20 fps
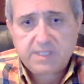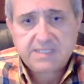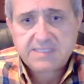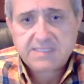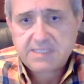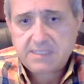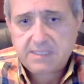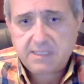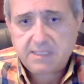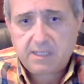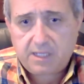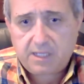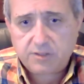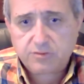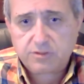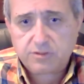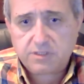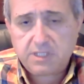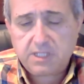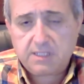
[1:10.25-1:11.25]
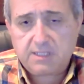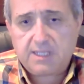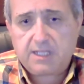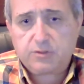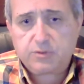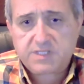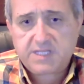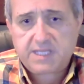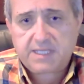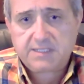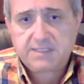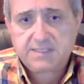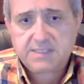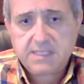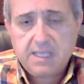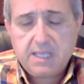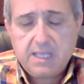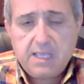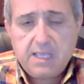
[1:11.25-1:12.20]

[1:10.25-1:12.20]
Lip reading: exceeding 100 nanoseconds.